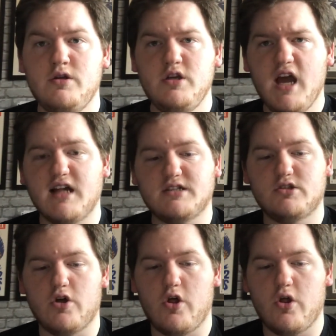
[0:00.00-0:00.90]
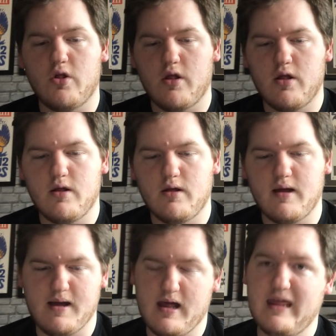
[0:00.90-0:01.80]
Yes, so
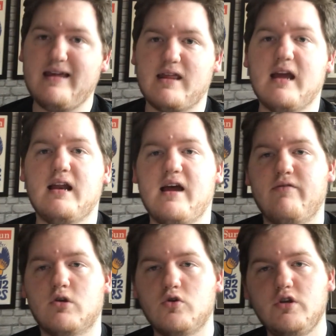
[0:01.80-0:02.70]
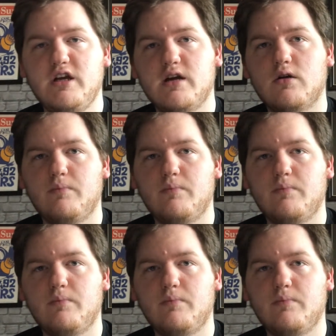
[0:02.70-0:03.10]
I think they're going to have a good year,